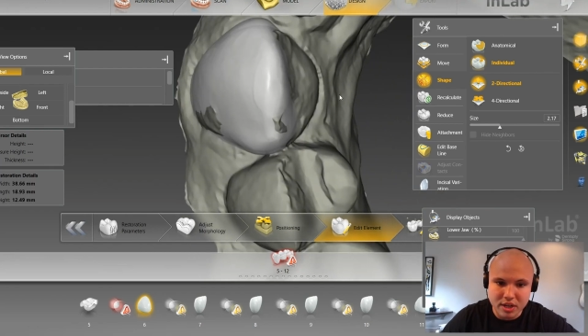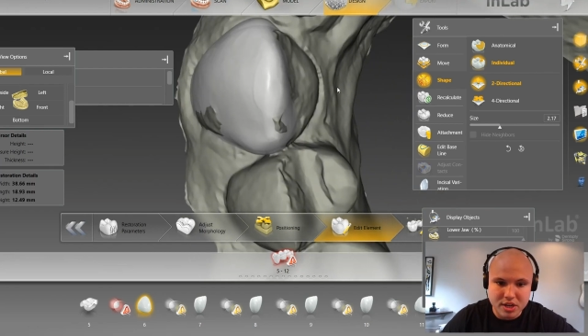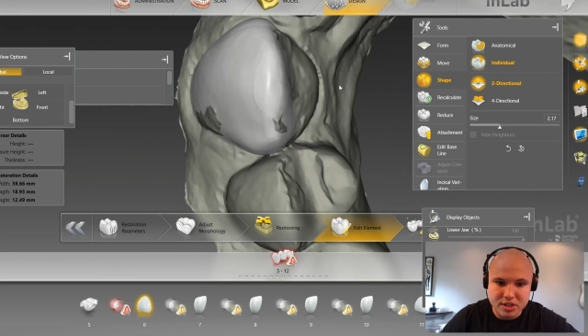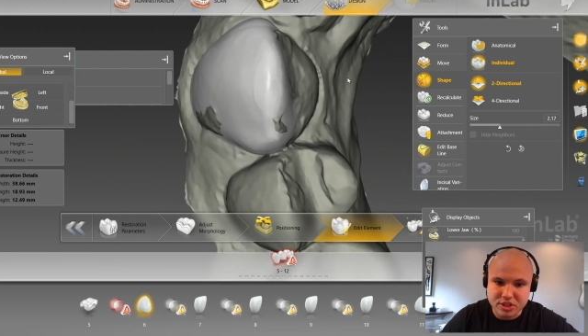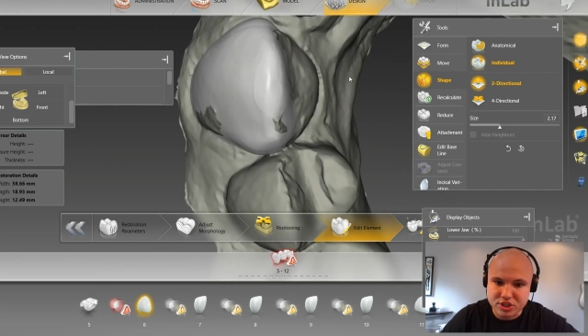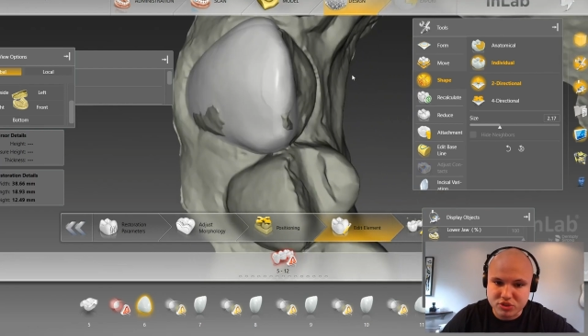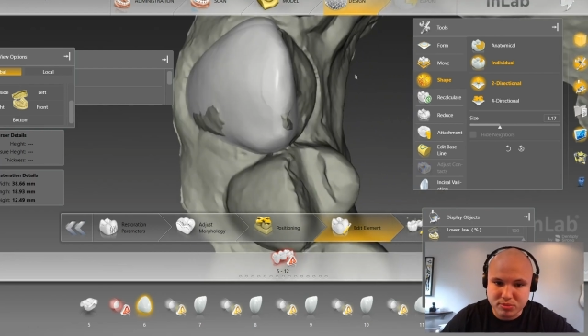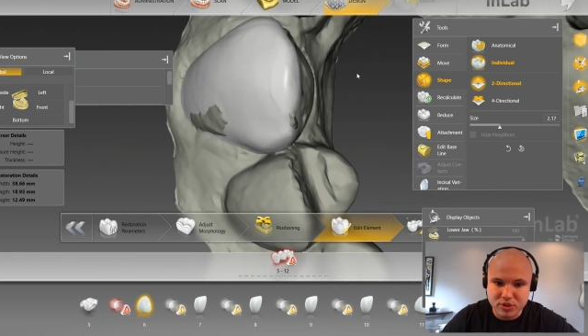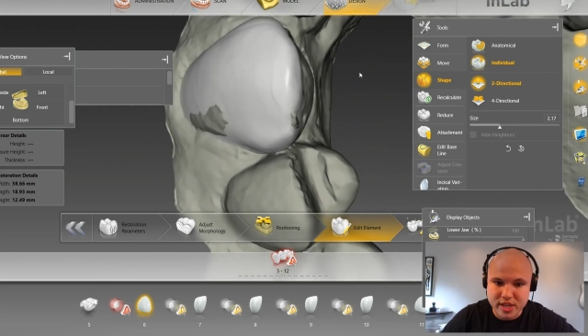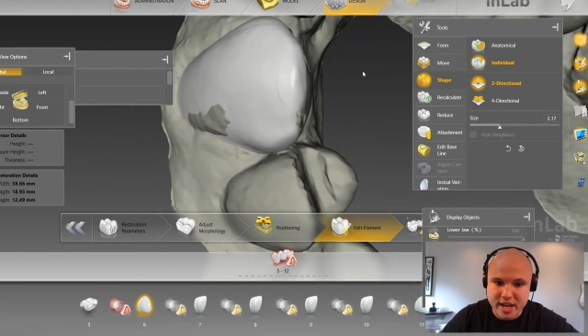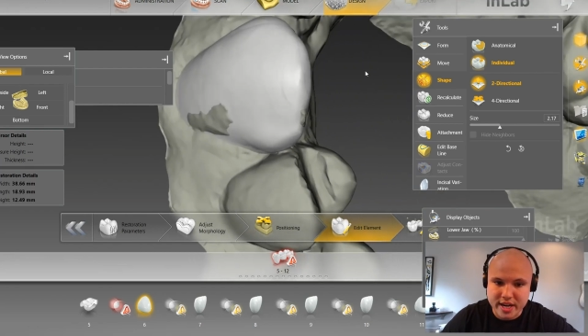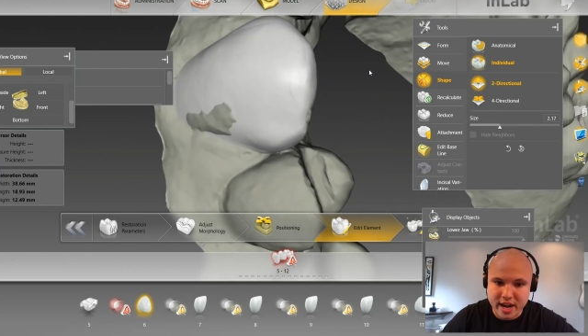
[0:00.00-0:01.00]
to smooth
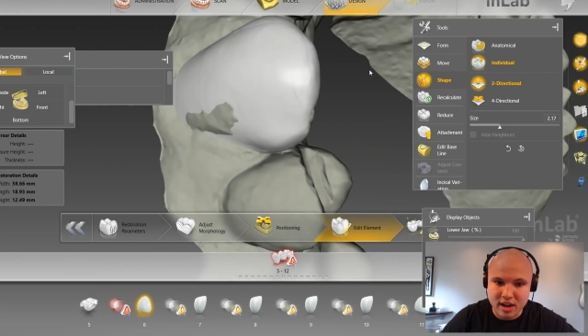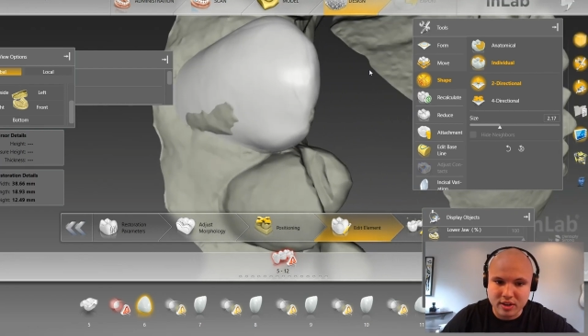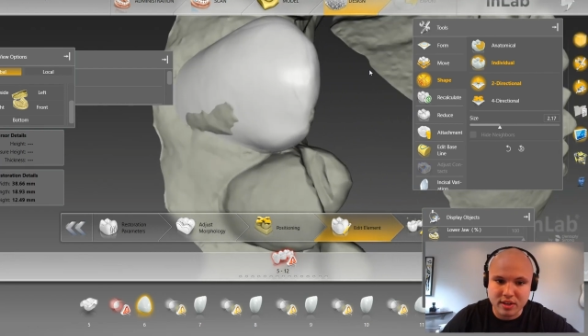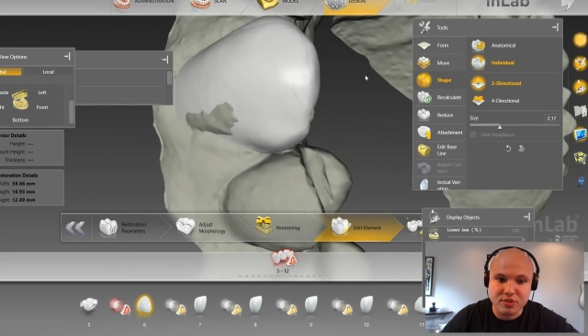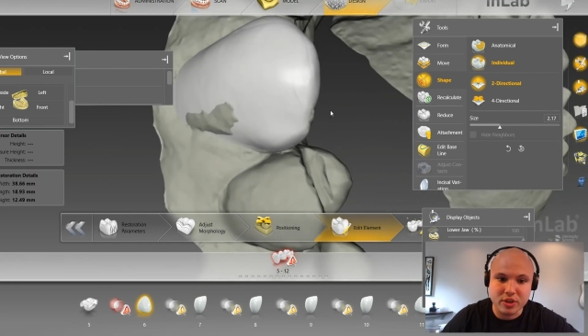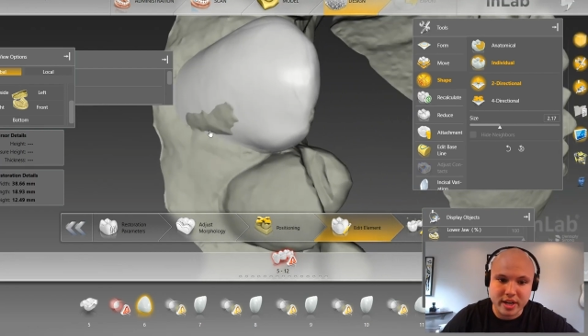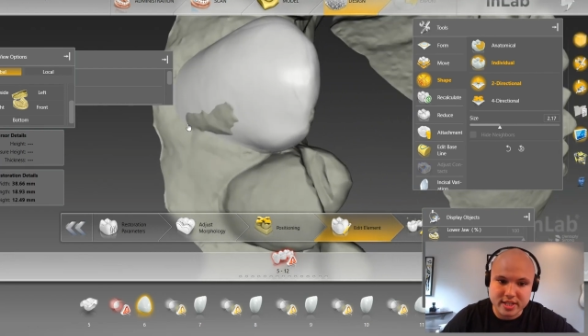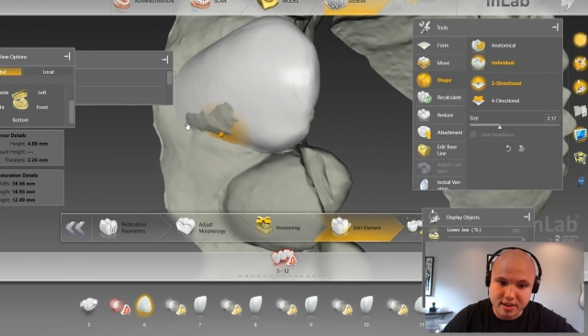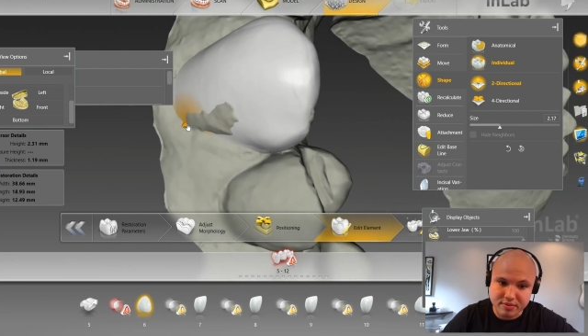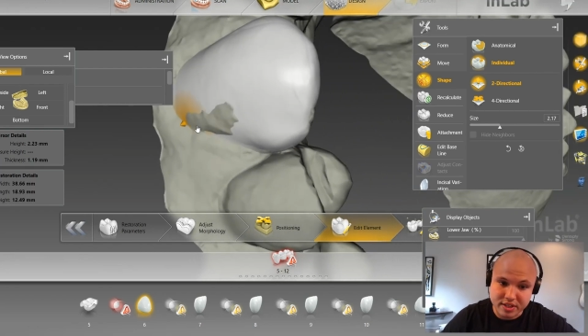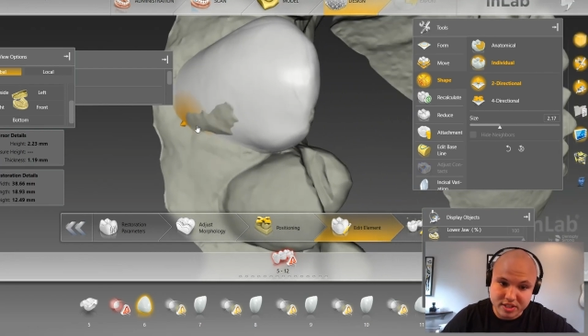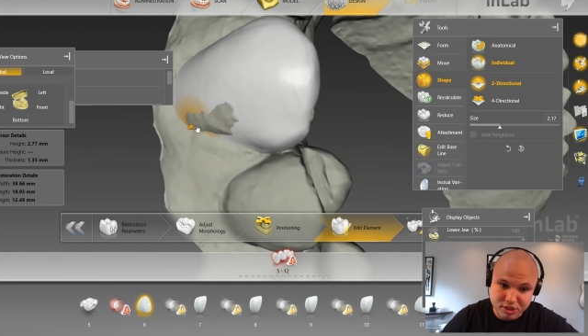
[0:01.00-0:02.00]
that out, if you guys have
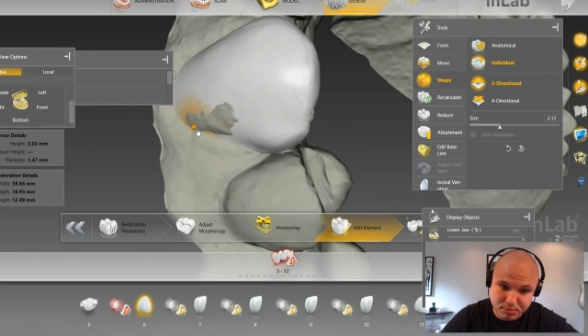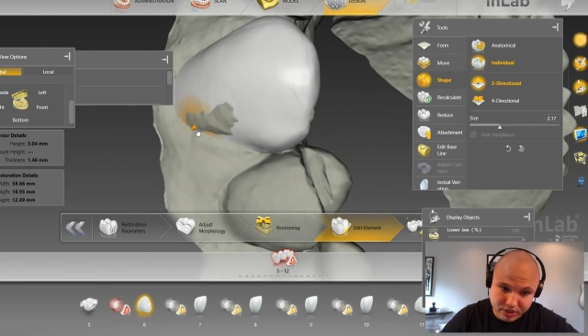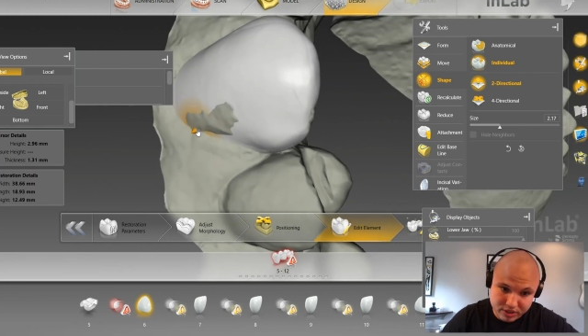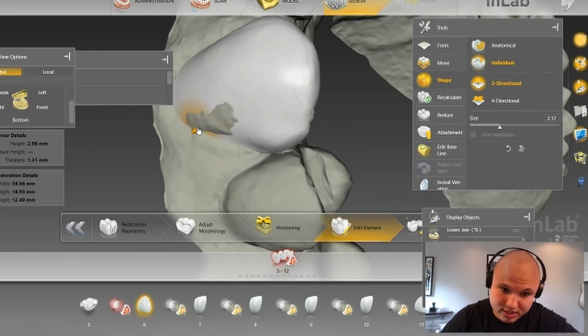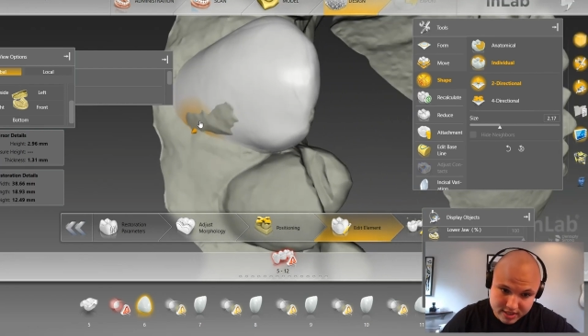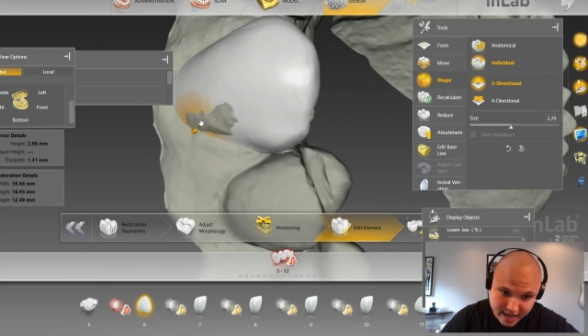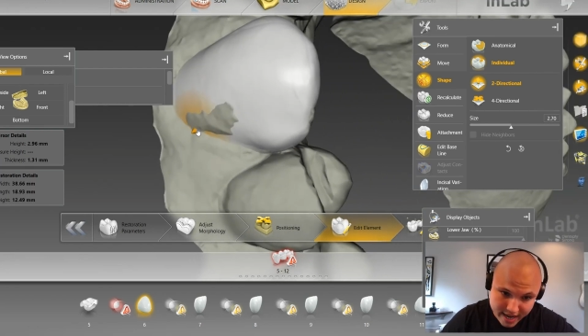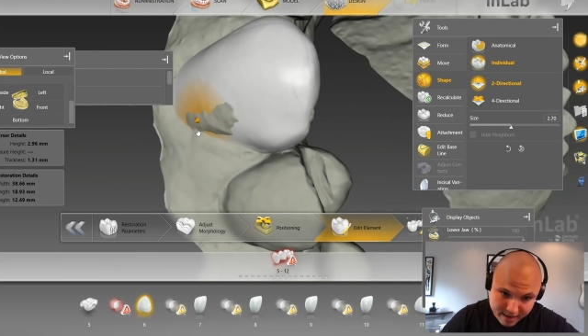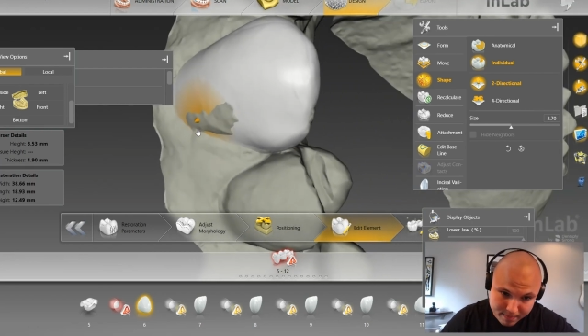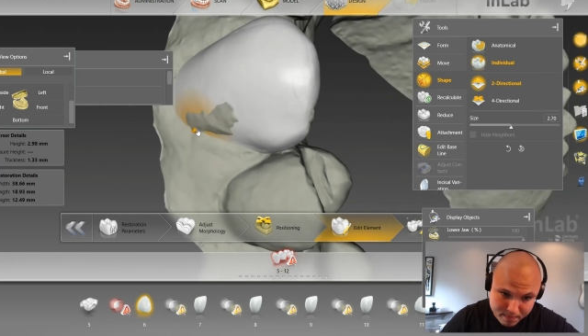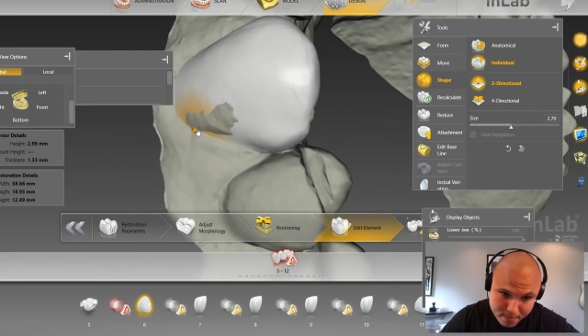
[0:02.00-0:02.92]
experienced that,